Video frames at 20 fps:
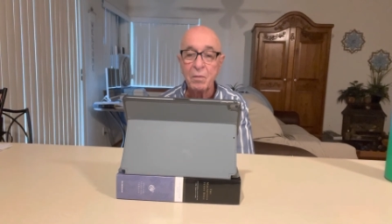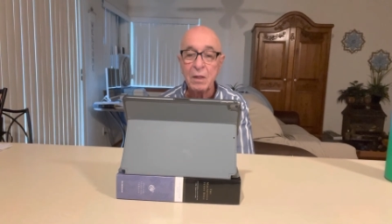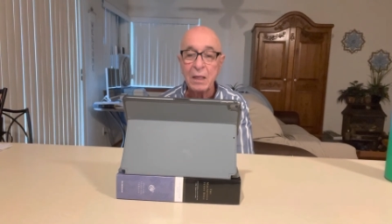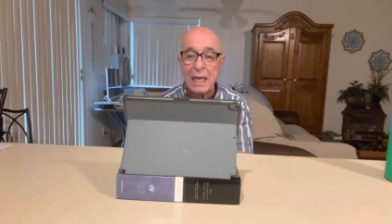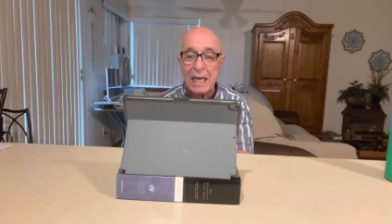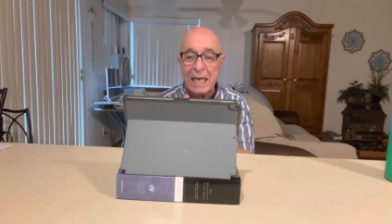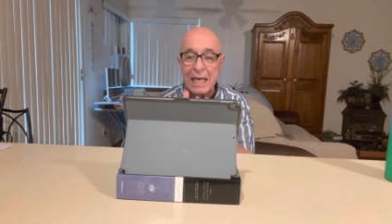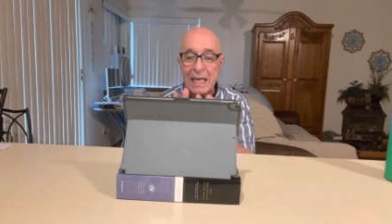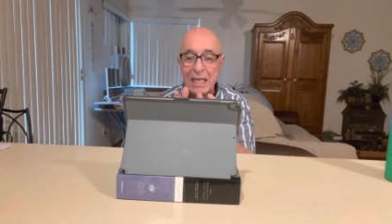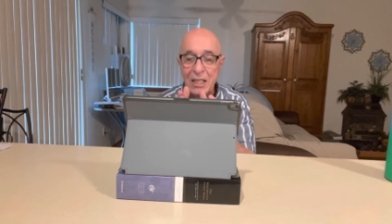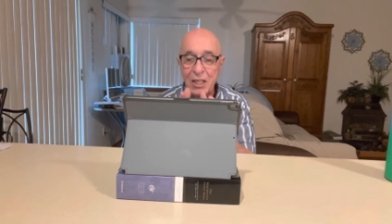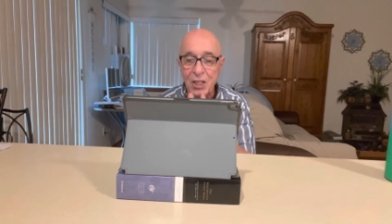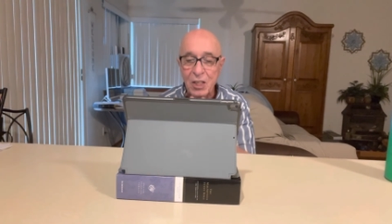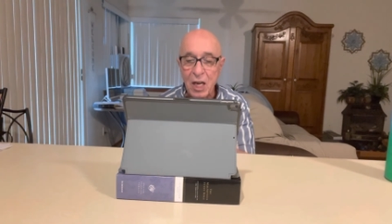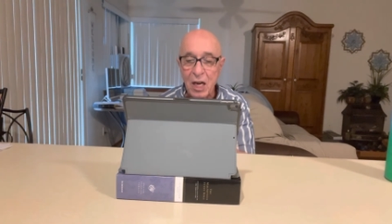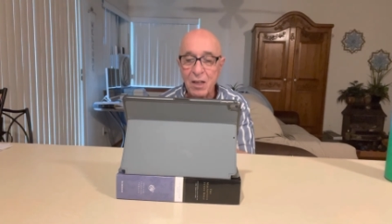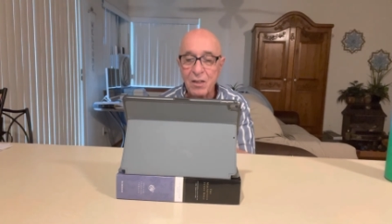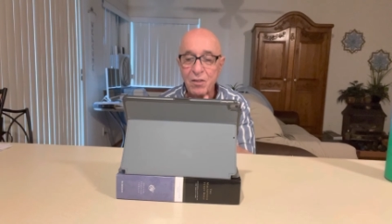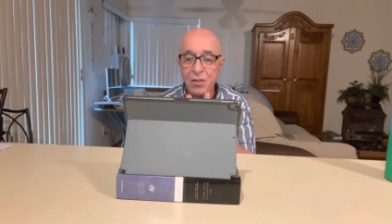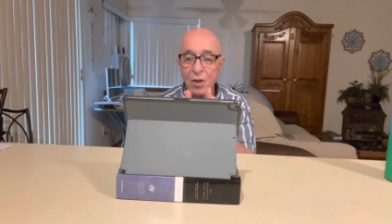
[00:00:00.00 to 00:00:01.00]
He
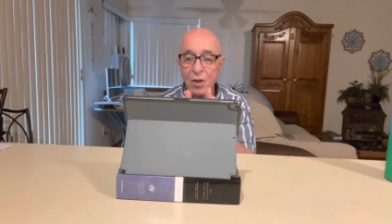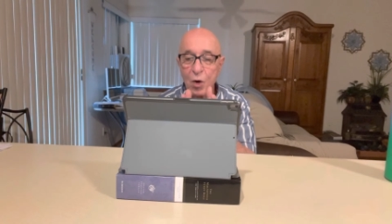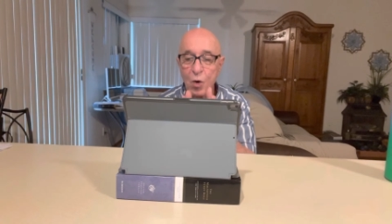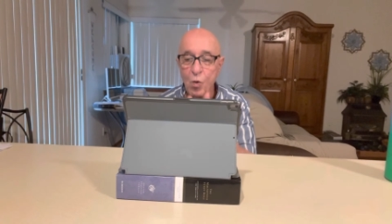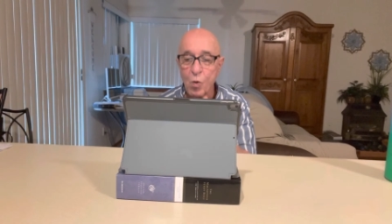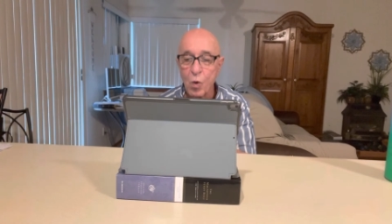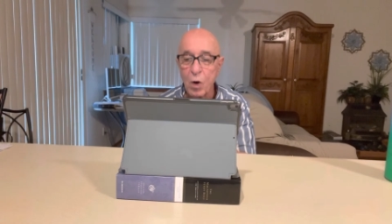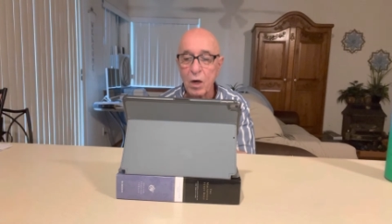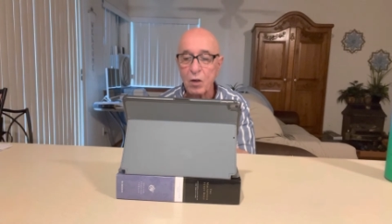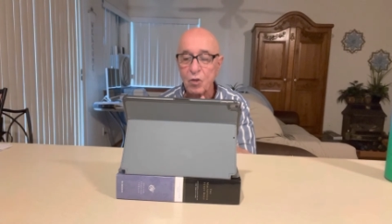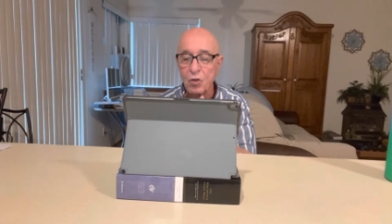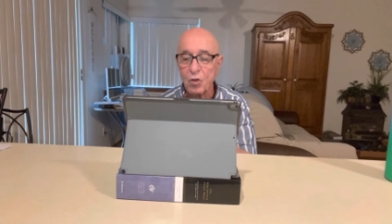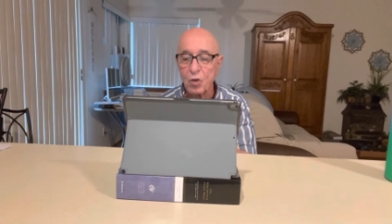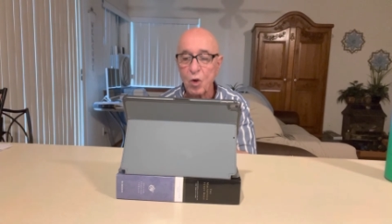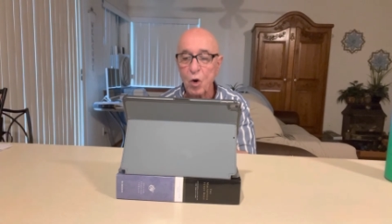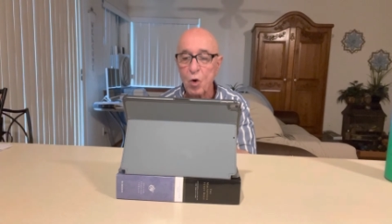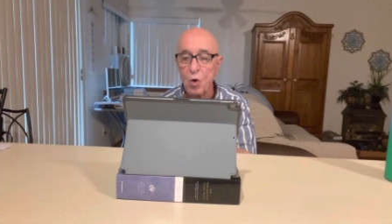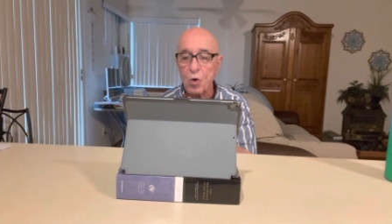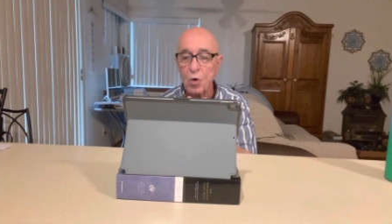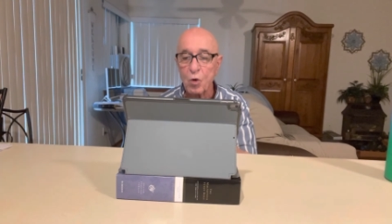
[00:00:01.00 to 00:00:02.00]
does a work
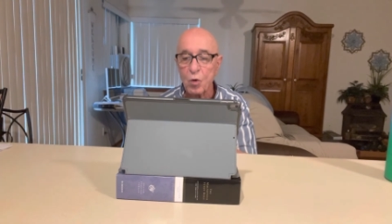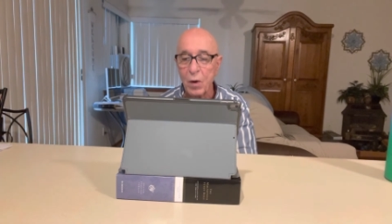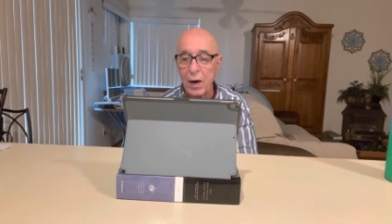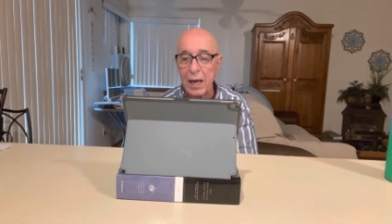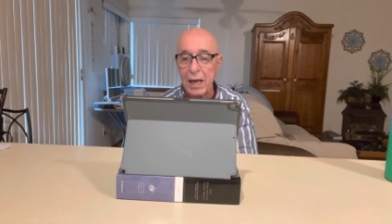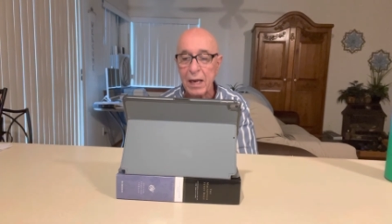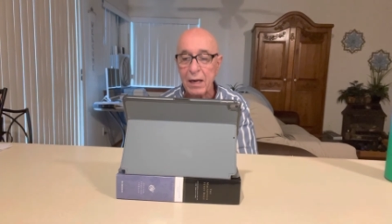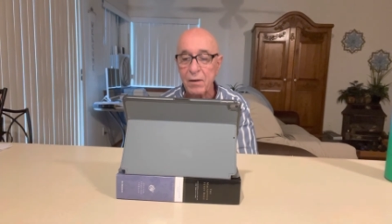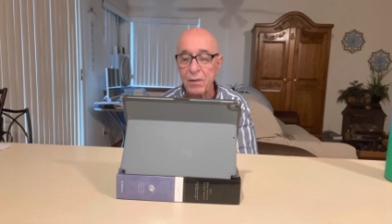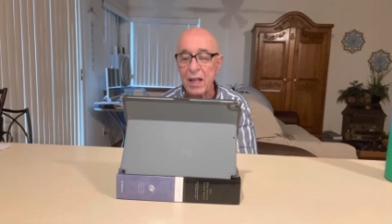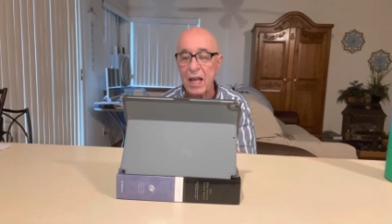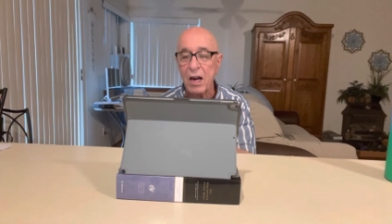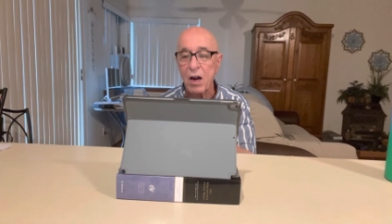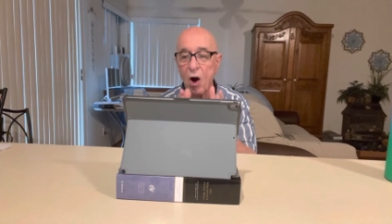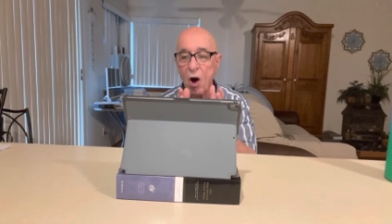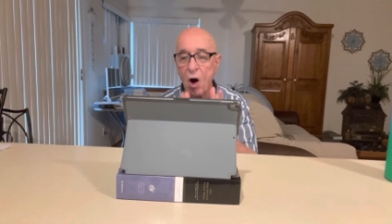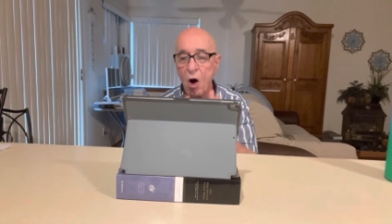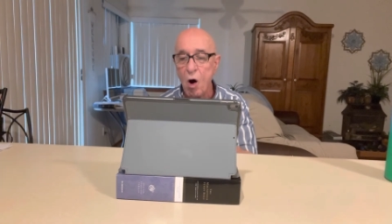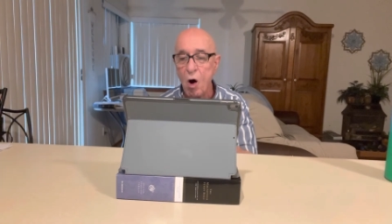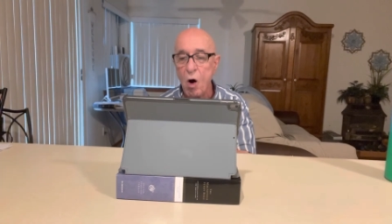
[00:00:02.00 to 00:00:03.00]
so great that
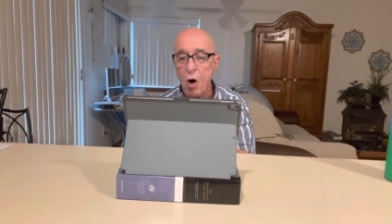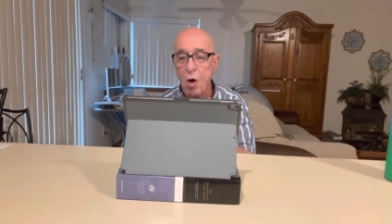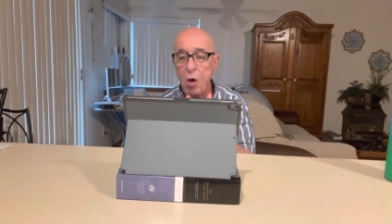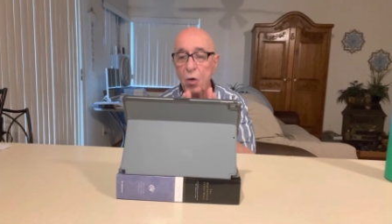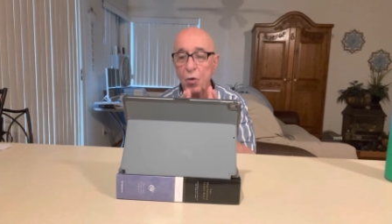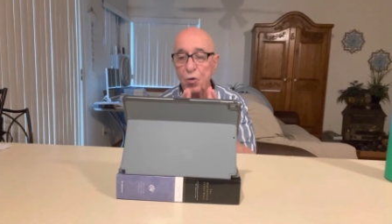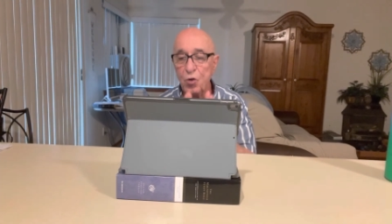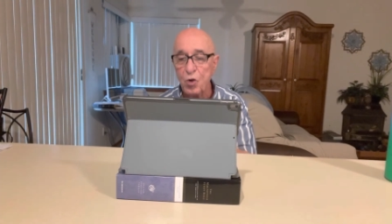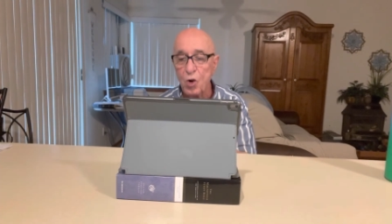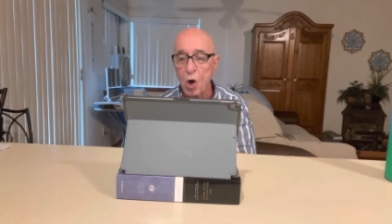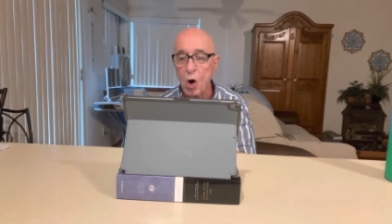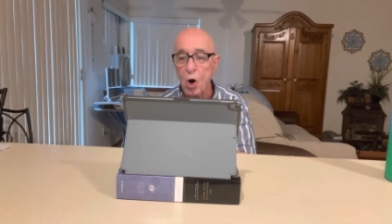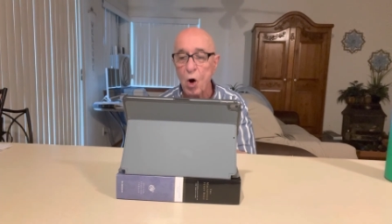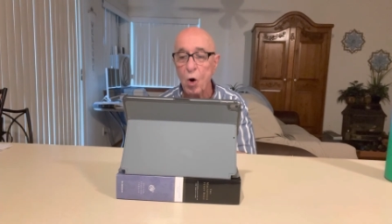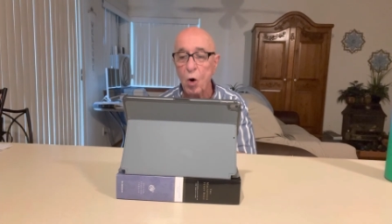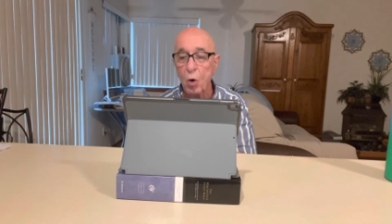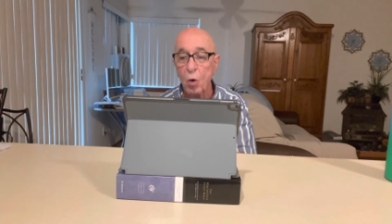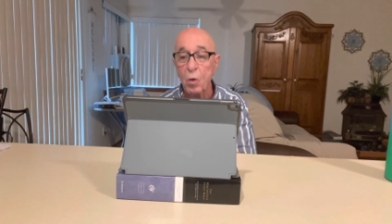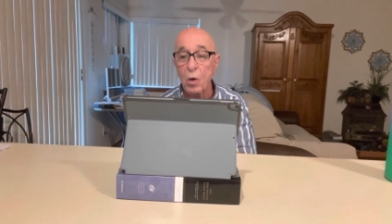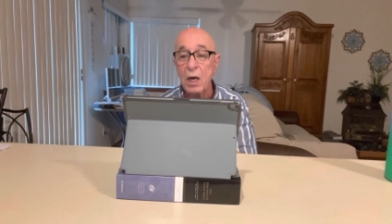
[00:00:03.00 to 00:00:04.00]
all
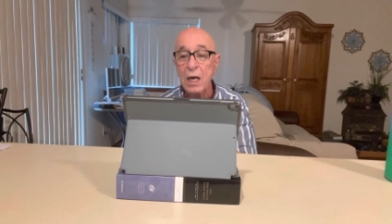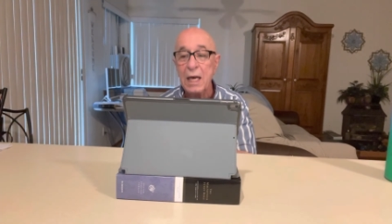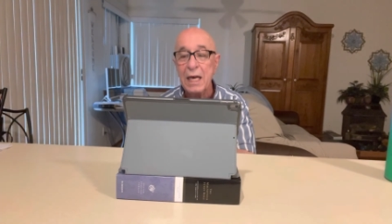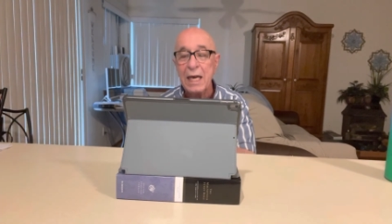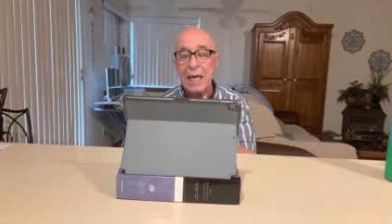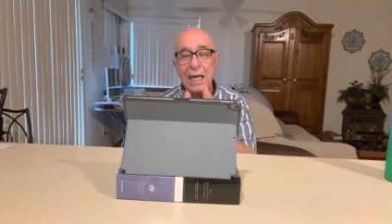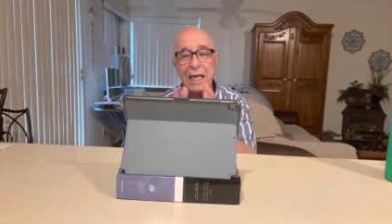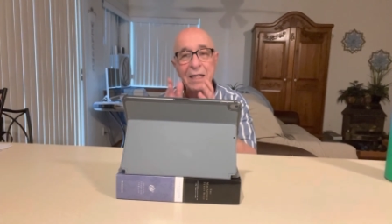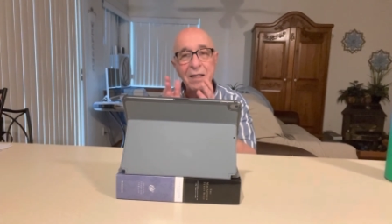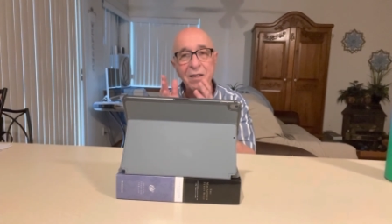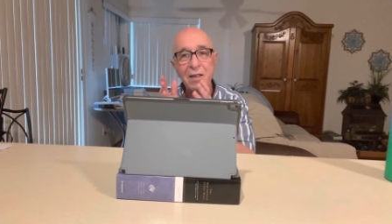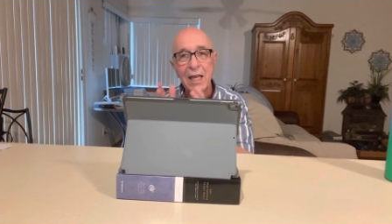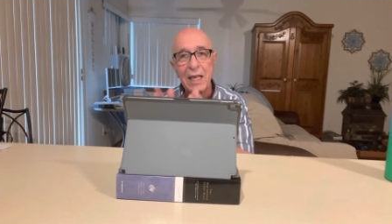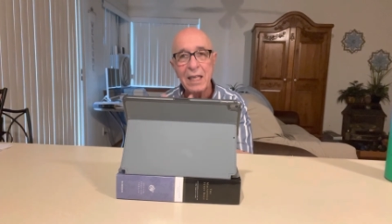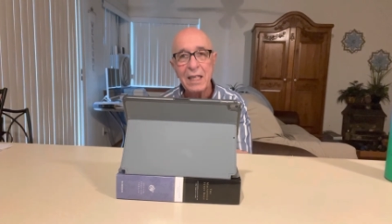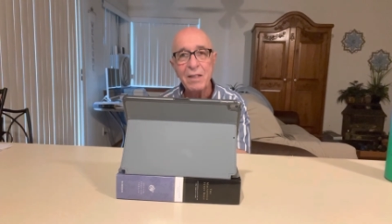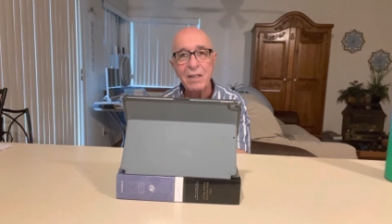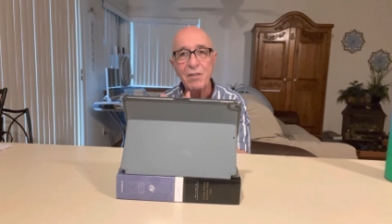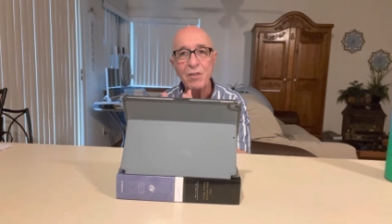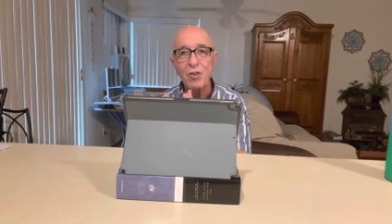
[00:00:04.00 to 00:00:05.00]
know it's
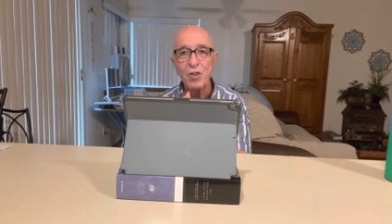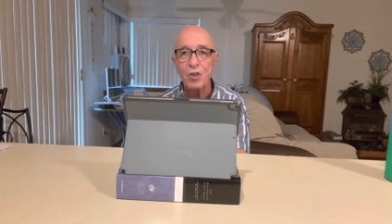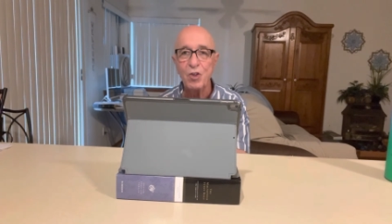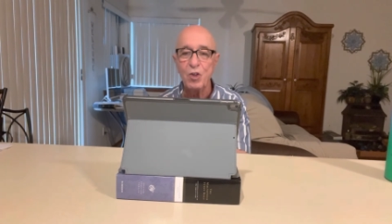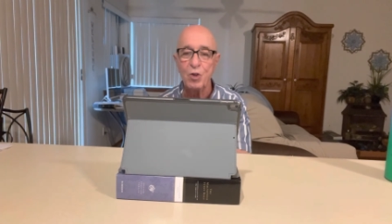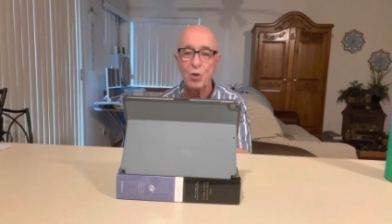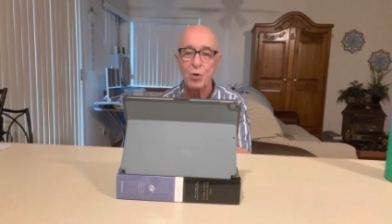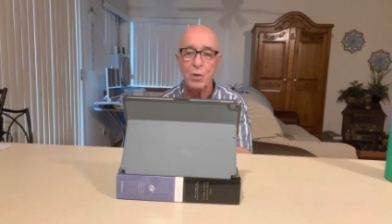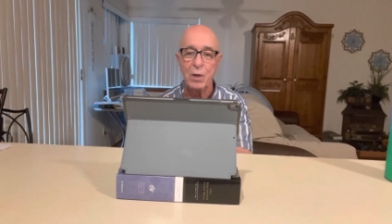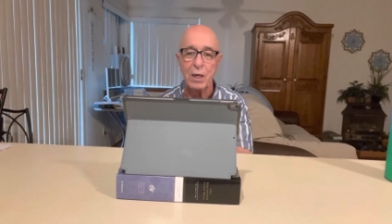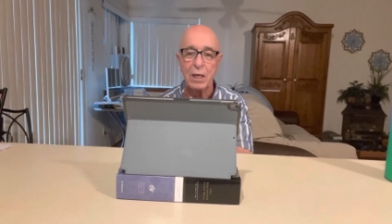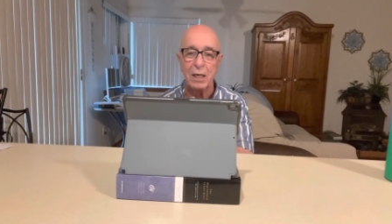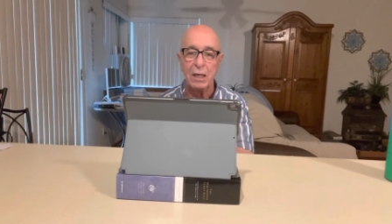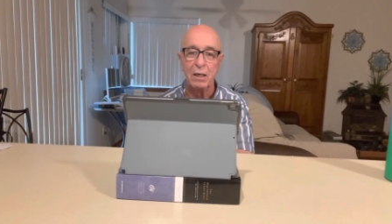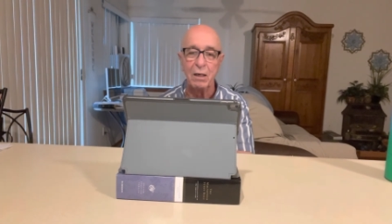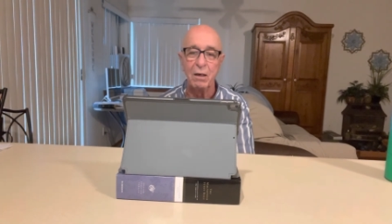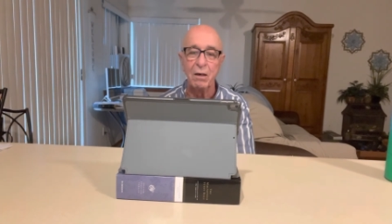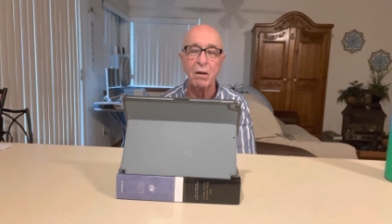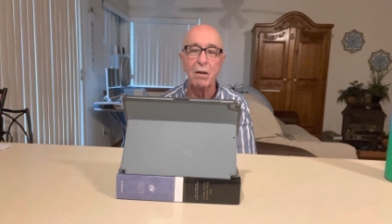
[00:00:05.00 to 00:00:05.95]
his doing.